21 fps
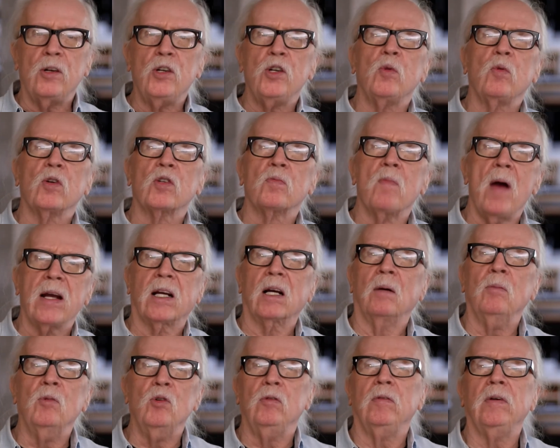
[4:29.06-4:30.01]
to do was
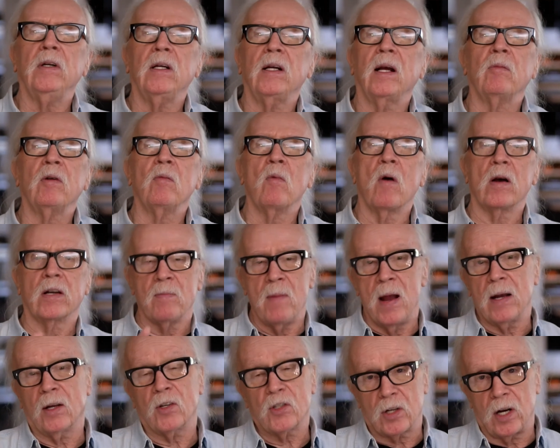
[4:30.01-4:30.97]
make a movie, and we wanted to
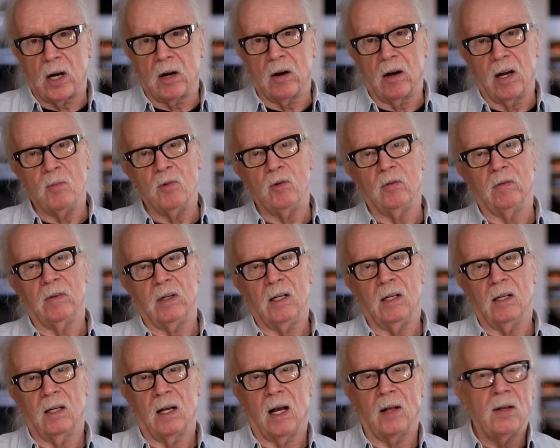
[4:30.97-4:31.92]
make a scary movie.
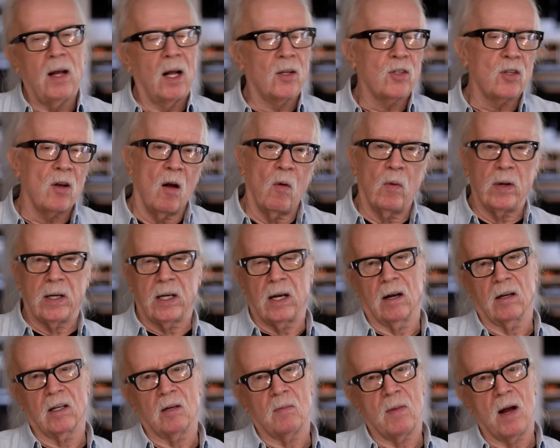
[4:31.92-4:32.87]
And that's all we
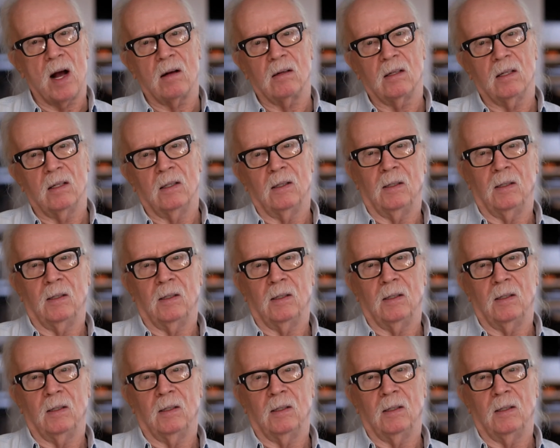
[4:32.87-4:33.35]
cared about